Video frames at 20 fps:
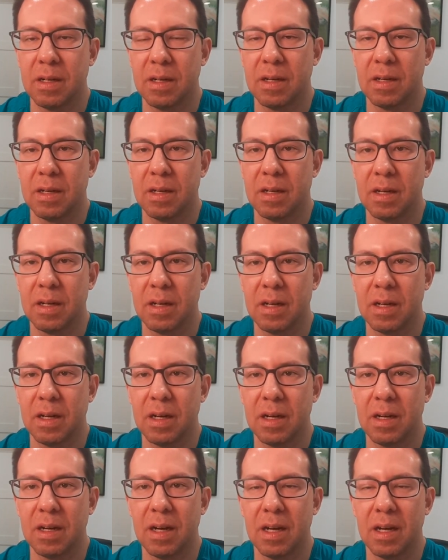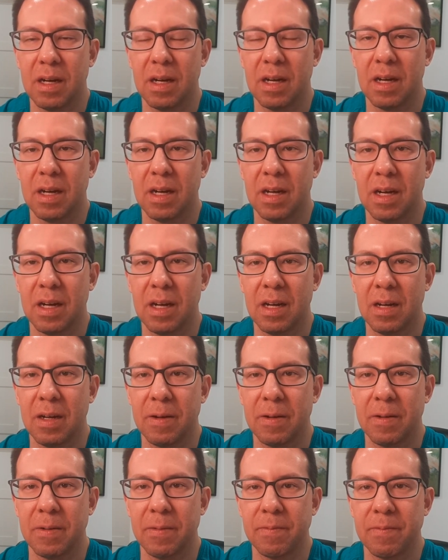What would The Rock say to that?
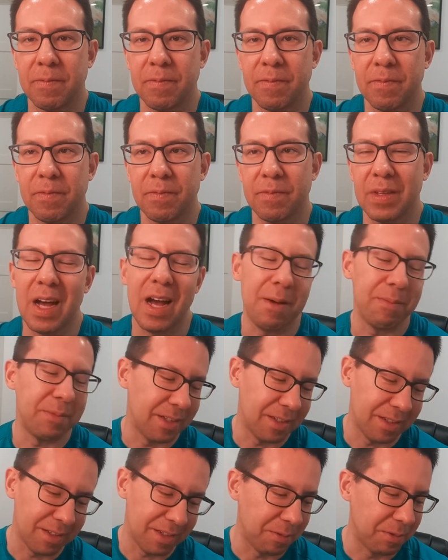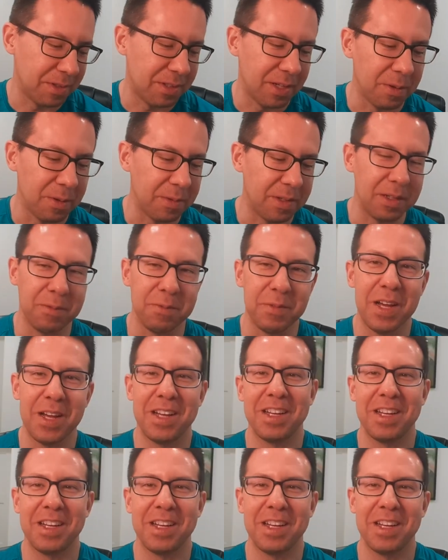I mean, he would tell me he,